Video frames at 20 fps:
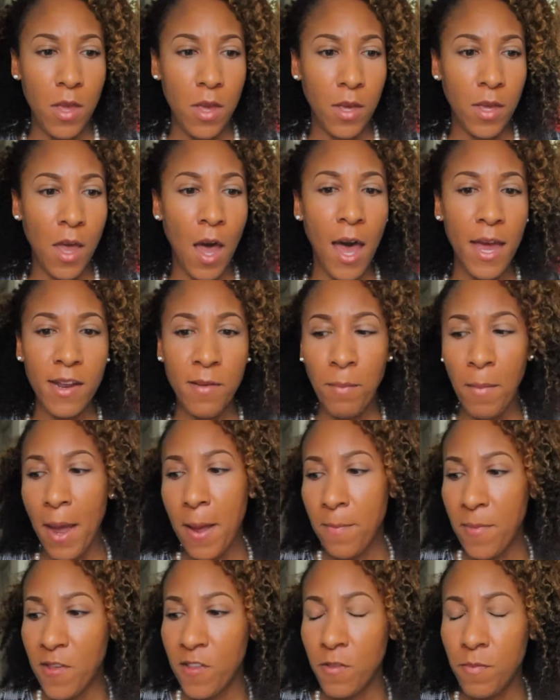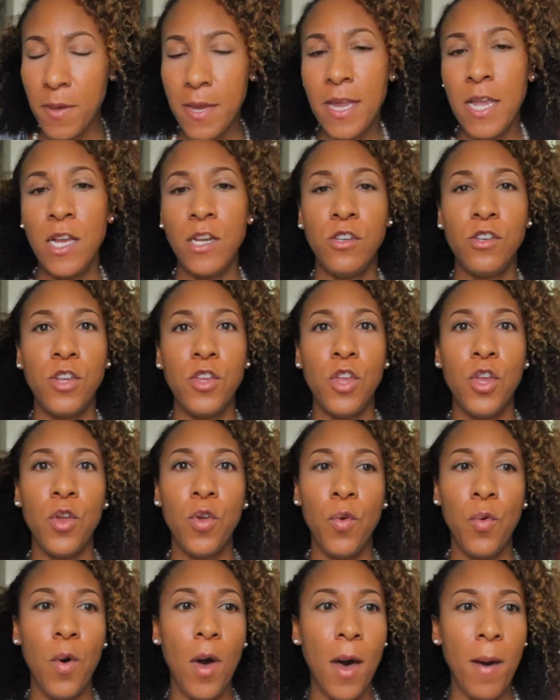God, it might be speaking to
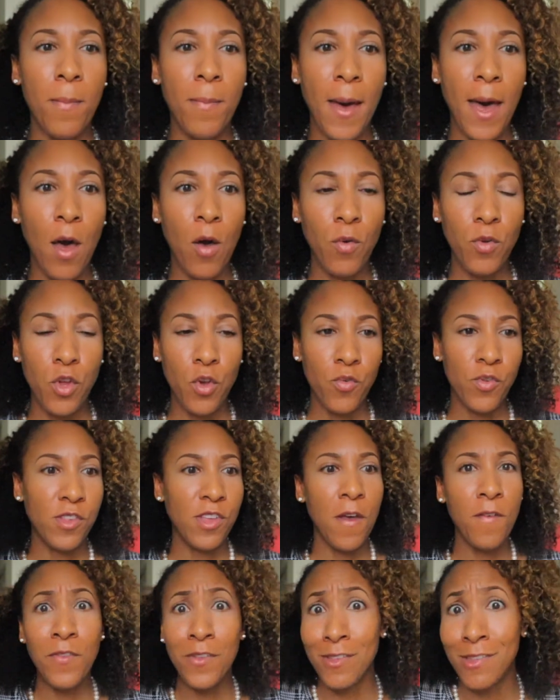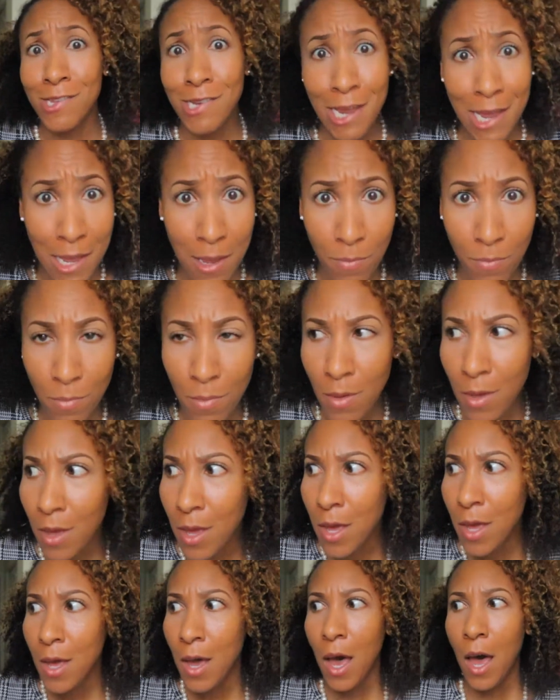you about your self-esteem.
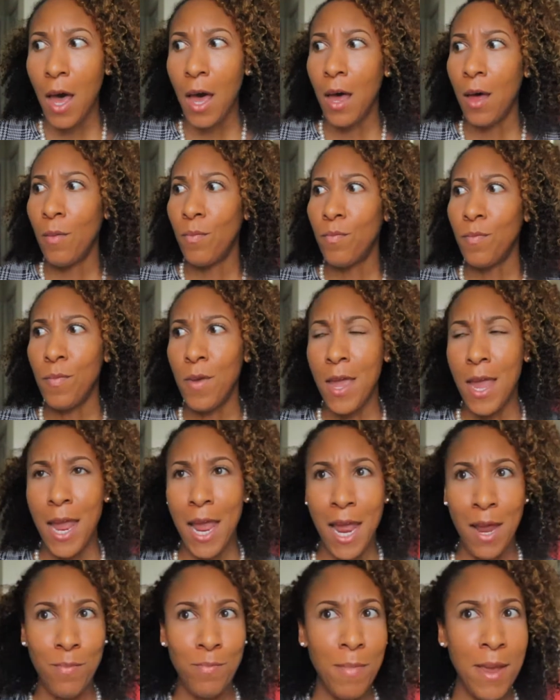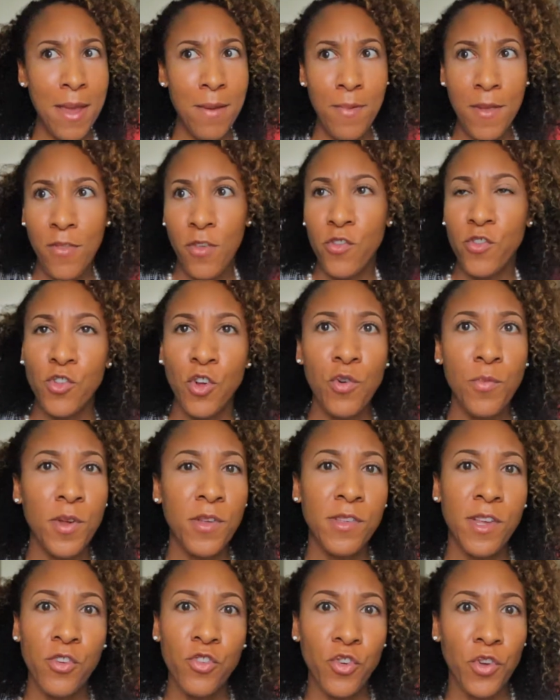And maybe the
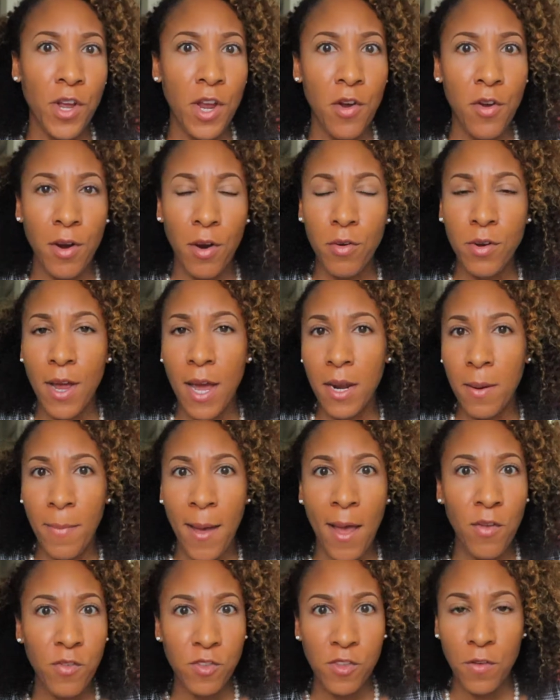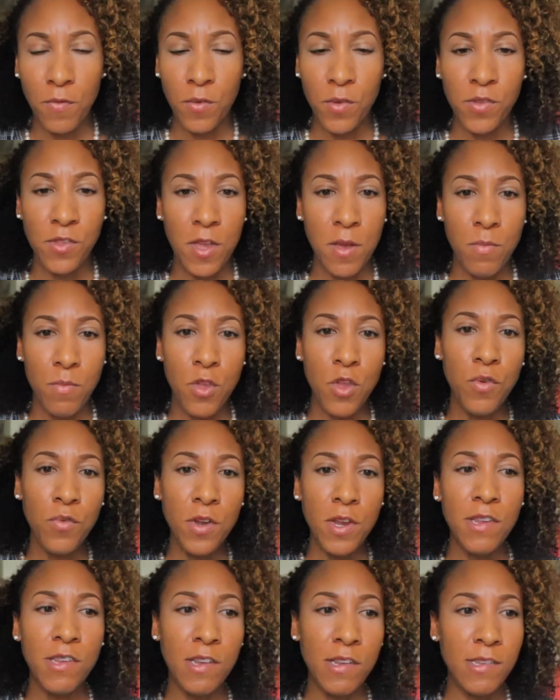sermons that you're hearing are not about self-esteem. You
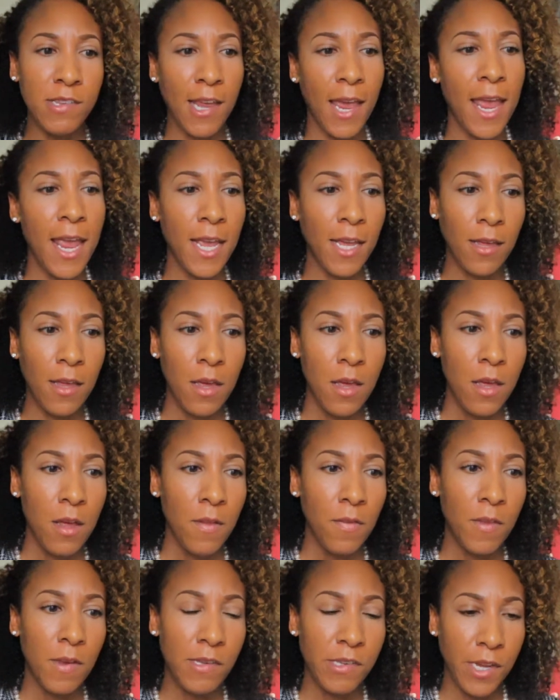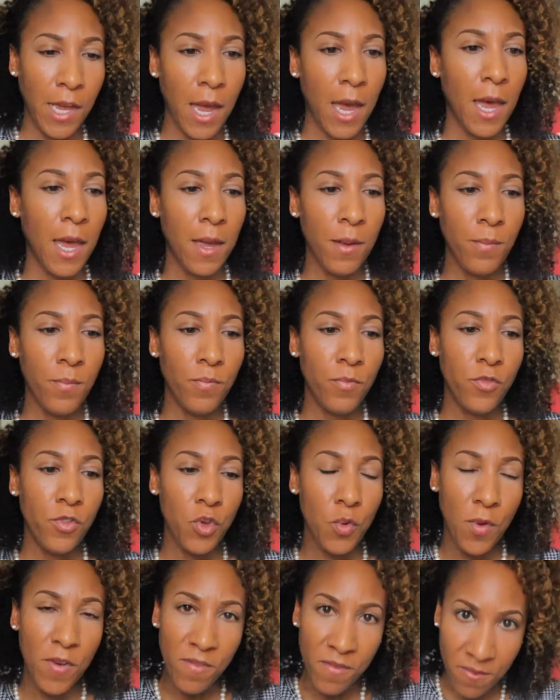need to take the time
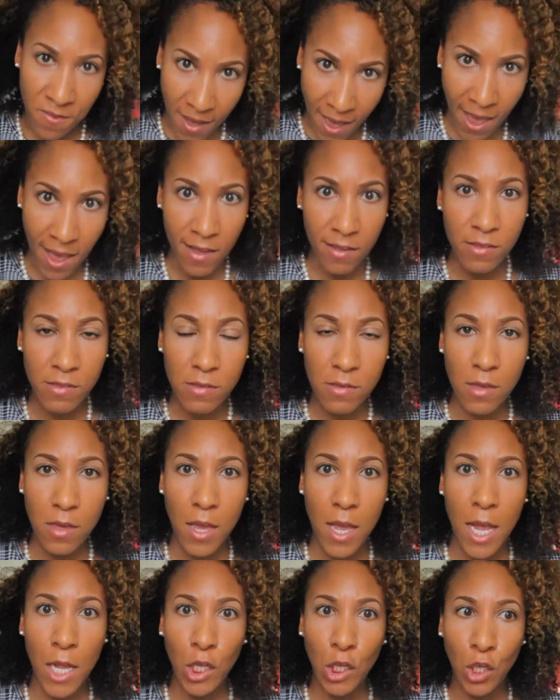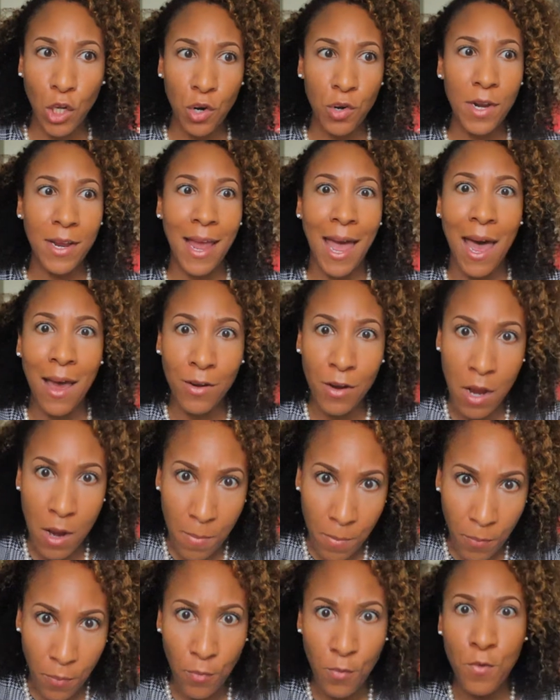to invest in learning how to
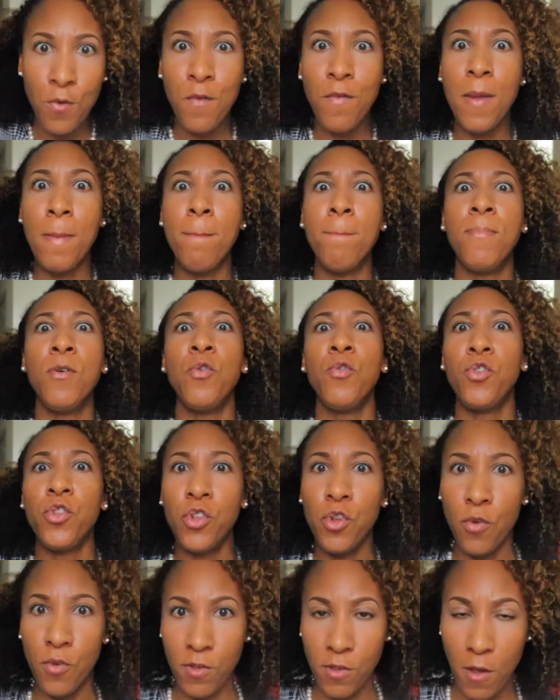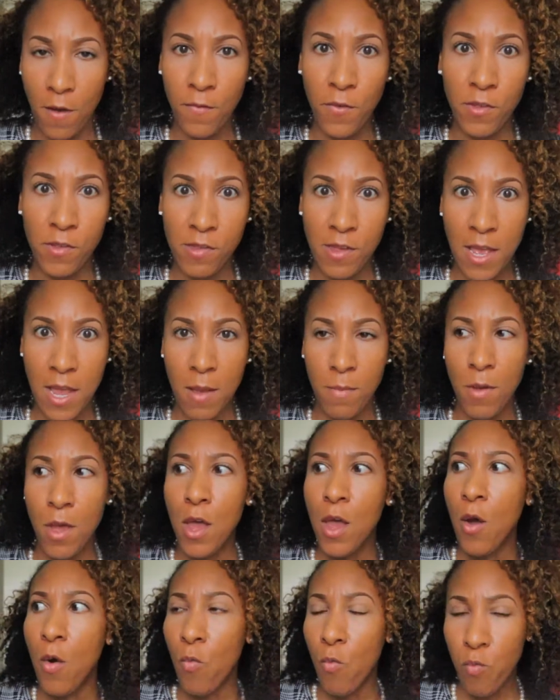improve and boost your self-esteem,
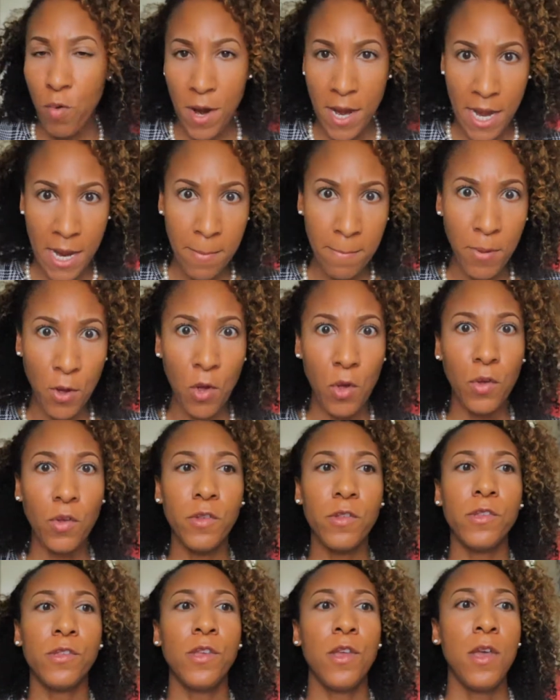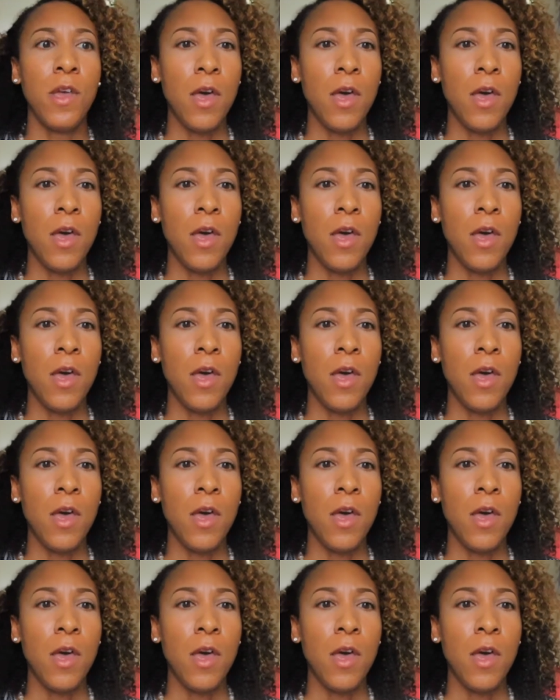reading books,